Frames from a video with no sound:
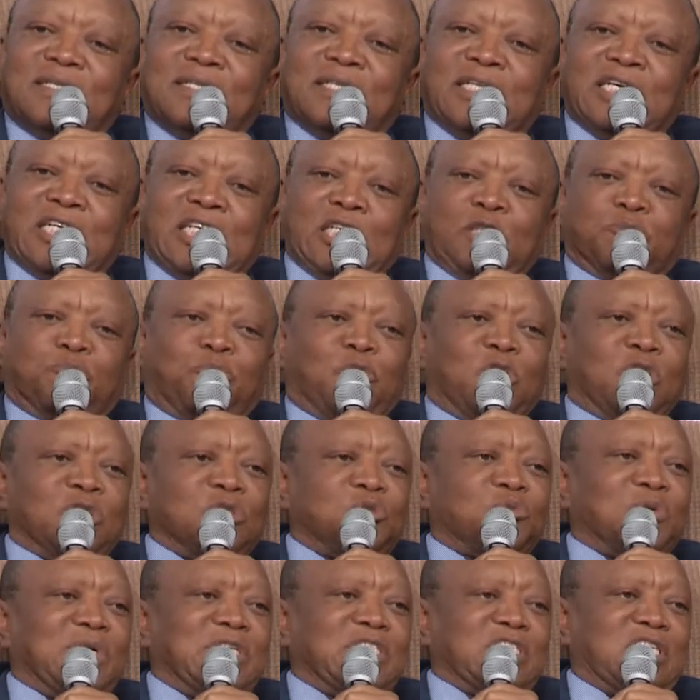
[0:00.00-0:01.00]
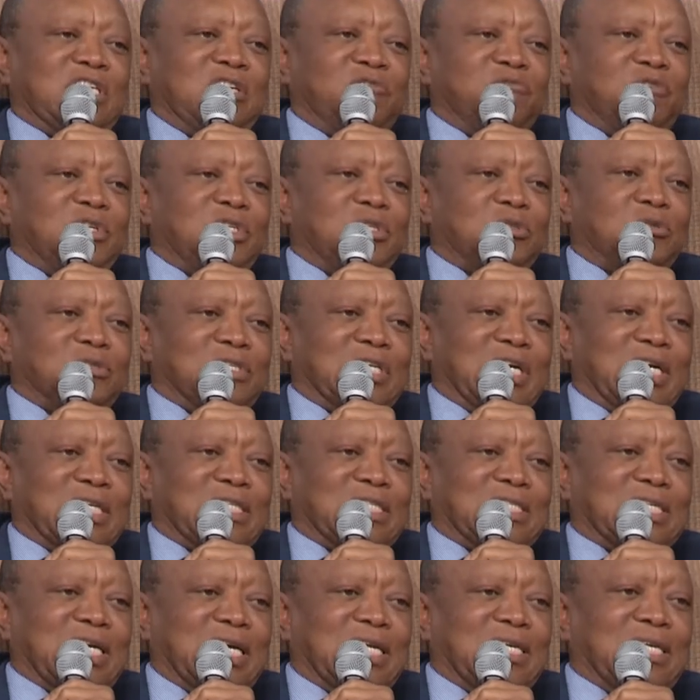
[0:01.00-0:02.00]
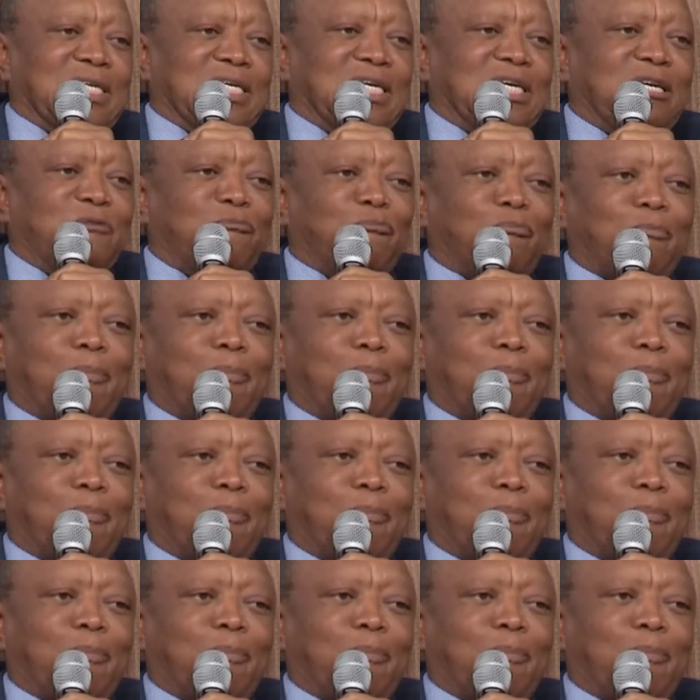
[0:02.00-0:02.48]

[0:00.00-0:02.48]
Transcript: The response was given to that tender